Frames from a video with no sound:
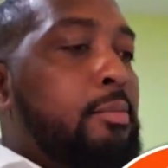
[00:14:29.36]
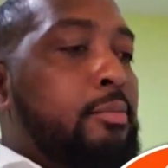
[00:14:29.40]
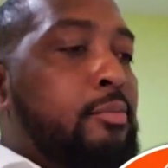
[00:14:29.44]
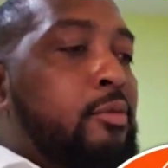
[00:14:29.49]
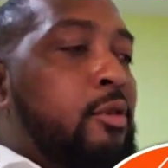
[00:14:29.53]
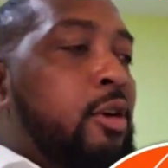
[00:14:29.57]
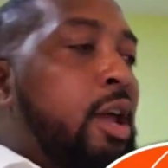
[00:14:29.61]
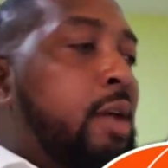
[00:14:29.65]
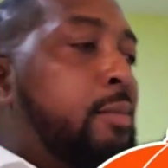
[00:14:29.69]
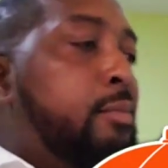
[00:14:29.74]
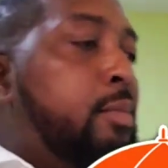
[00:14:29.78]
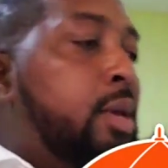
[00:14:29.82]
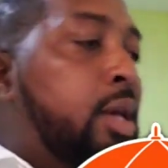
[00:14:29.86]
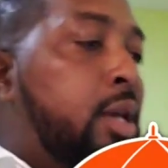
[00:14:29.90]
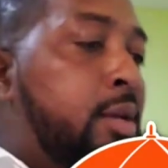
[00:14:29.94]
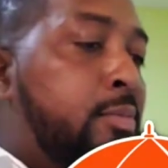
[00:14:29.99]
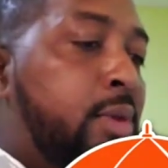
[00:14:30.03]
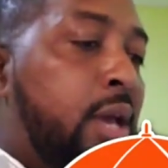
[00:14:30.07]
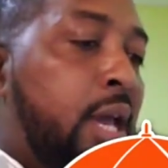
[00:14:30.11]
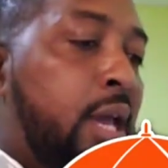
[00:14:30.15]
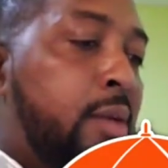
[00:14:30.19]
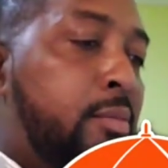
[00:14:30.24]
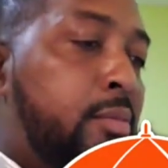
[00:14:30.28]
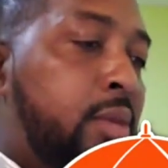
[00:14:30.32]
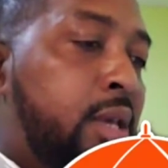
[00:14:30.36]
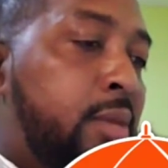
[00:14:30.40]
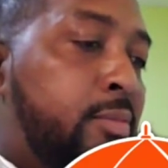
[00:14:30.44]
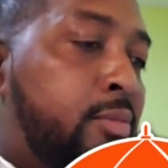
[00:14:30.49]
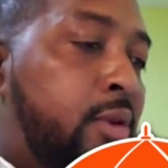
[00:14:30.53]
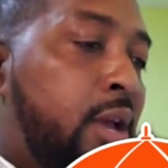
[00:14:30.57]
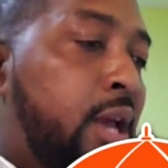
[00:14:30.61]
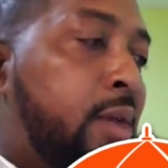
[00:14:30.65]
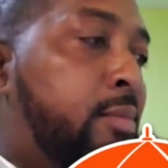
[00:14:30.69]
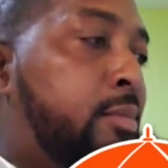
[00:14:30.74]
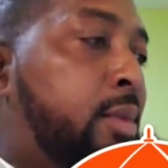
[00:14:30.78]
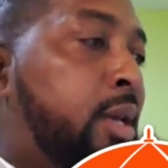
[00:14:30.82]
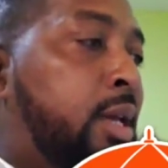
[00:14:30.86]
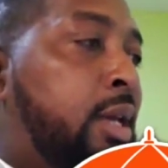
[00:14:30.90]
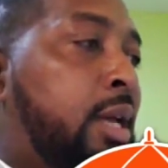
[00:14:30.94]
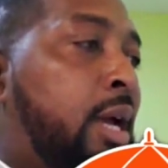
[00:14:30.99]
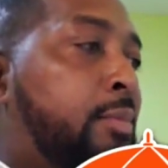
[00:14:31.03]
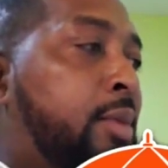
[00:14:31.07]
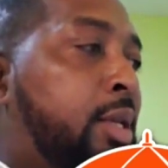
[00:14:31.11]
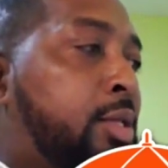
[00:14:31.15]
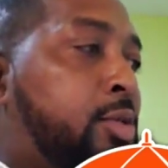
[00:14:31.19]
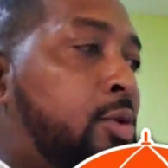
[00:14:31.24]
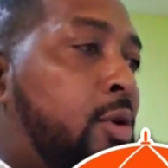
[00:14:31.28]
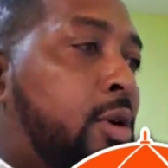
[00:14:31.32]
Bear me.
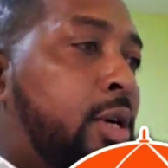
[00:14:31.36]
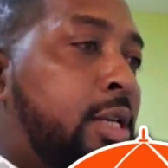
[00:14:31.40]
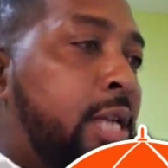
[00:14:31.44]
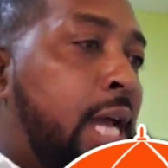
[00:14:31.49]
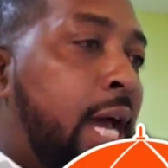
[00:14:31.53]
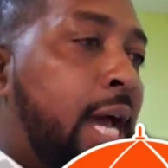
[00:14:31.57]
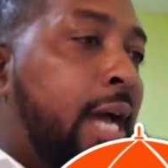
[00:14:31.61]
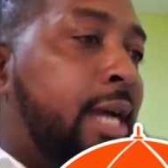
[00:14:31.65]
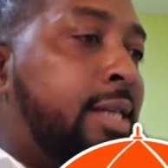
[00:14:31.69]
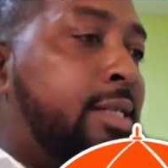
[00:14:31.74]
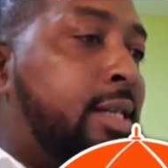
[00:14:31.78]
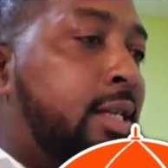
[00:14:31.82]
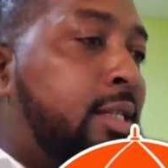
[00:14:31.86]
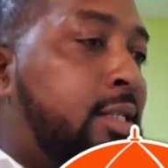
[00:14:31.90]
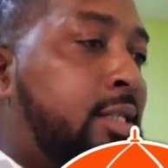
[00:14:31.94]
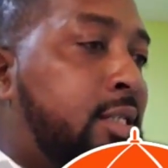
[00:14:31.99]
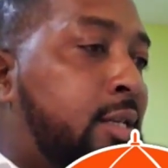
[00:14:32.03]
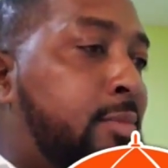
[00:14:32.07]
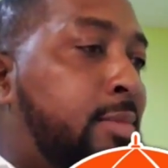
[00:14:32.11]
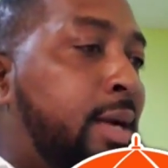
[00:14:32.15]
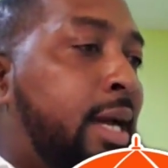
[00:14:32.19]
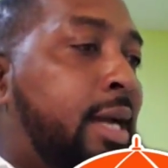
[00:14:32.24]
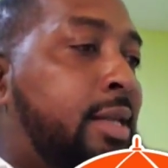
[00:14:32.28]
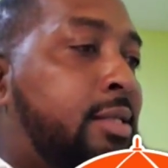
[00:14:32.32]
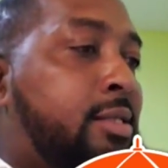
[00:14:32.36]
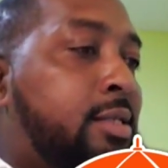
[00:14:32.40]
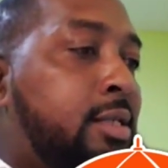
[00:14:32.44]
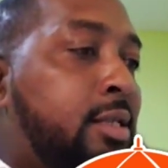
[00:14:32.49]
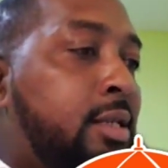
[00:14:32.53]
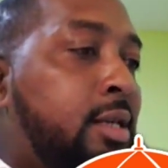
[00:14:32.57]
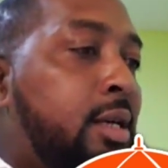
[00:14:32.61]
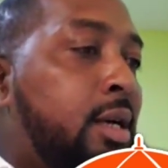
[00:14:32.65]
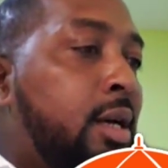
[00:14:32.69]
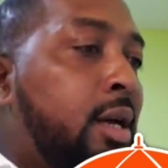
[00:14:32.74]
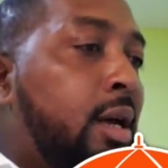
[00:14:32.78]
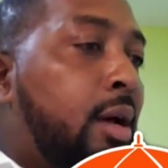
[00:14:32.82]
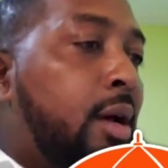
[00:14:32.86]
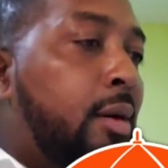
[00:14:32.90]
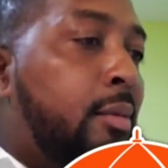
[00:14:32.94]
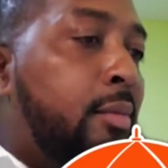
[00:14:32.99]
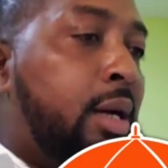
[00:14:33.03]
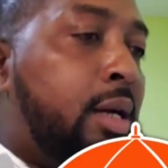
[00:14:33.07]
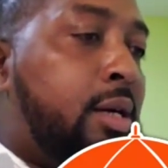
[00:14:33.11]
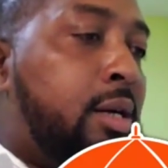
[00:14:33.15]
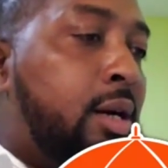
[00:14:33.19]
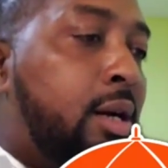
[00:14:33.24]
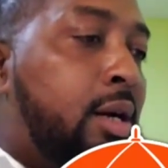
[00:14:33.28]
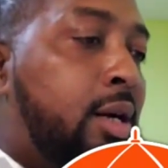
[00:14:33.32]
I'm disorganized a little bit
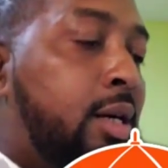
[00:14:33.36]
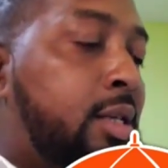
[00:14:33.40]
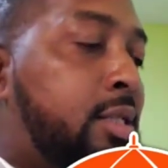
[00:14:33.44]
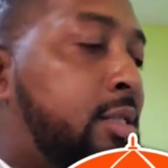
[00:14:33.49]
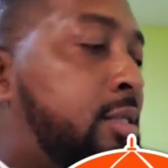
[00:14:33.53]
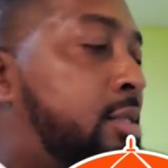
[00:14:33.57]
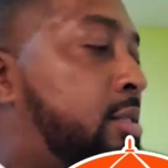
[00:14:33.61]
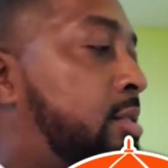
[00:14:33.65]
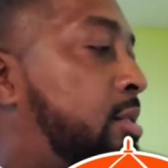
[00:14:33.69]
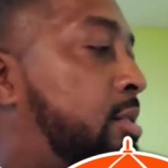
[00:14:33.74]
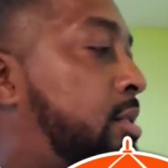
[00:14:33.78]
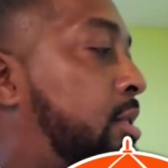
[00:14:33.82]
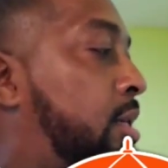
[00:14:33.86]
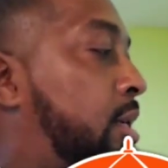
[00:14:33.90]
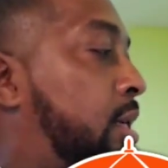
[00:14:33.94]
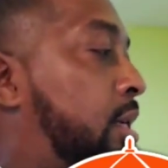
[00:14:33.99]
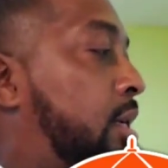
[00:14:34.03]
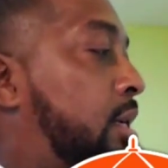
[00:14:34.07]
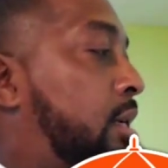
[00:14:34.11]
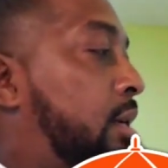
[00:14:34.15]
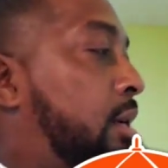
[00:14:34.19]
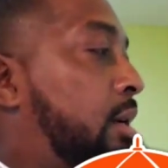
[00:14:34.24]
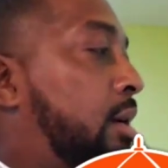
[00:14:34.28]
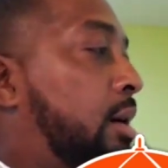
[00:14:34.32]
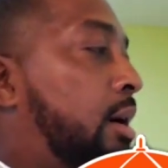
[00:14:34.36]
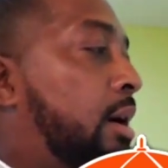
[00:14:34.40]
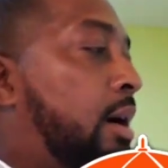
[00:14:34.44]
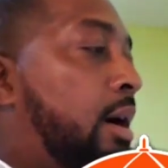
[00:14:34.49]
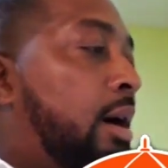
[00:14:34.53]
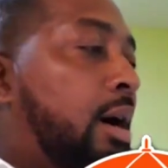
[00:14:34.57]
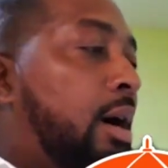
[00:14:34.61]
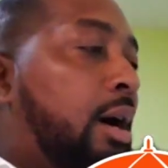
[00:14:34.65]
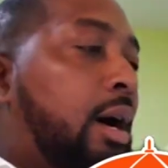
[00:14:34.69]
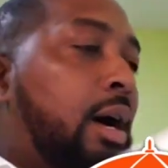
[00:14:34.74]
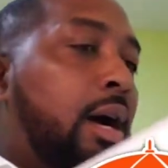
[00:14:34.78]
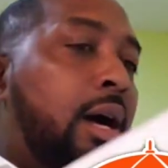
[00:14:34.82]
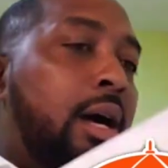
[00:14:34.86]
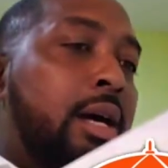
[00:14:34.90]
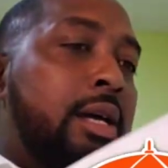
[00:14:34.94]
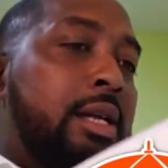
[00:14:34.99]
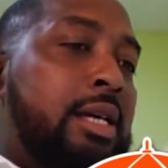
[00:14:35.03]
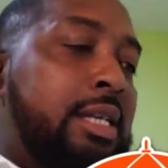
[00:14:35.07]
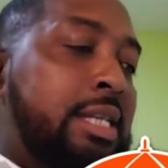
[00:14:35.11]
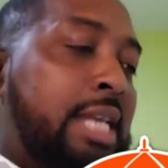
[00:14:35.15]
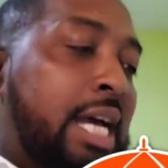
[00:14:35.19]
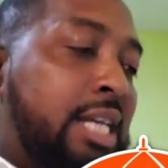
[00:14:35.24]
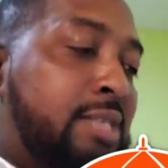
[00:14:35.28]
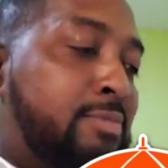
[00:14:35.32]
because
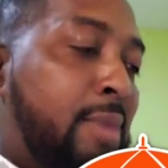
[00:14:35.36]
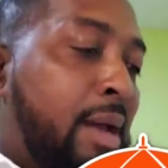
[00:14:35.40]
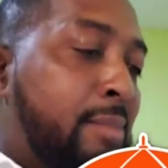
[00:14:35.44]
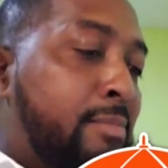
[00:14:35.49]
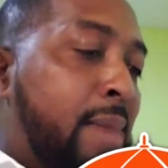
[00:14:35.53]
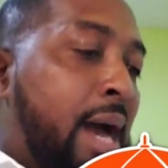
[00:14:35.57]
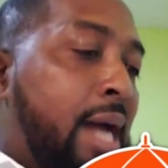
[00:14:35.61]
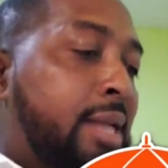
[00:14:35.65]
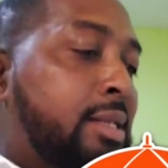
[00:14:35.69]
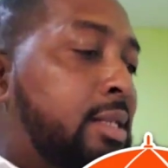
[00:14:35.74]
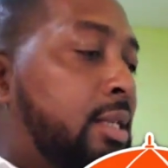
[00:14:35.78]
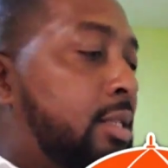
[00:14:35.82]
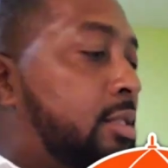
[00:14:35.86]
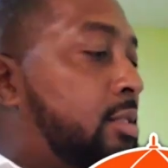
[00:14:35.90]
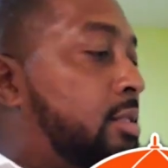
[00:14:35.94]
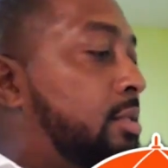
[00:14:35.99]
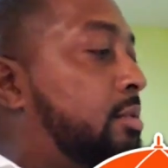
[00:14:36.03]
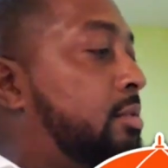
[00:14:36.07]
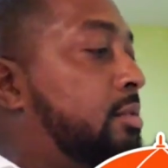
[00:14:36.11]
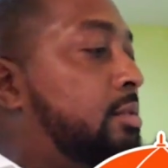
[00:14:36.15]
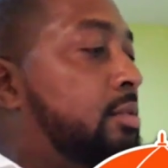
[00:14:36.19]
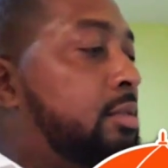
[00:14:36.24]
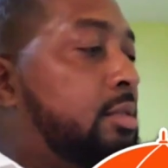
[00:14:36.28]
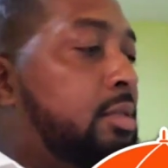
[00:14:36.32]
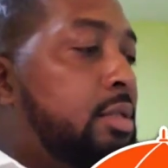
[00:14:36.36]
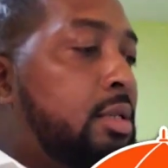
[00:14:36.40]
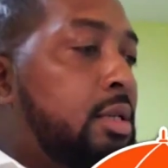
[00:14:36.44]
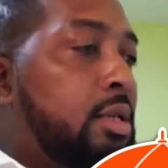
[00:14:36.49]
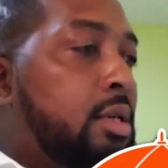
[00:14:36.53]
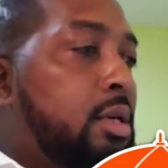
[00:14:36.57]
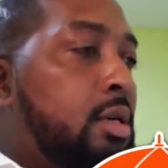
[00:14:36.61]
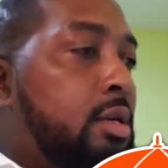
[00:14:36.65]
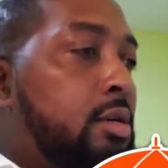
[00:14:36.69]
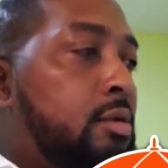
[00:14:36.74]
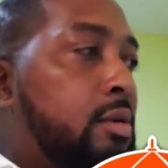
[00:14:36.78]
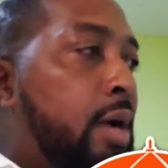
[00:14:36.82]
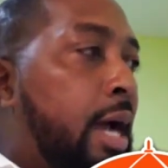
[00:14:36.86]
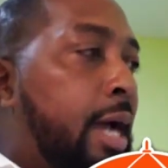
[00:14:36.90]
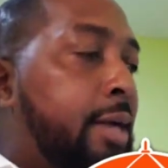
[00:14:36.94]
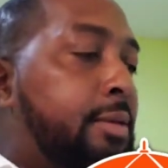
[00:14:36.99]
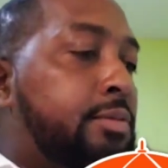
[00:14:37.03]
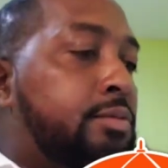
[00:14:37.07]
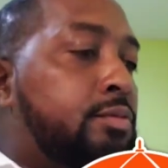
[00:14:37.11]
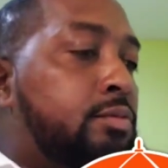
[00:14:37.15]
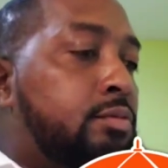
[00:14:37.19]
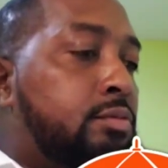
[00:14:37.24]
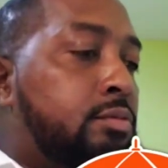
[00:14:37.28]
that's my madness. Right?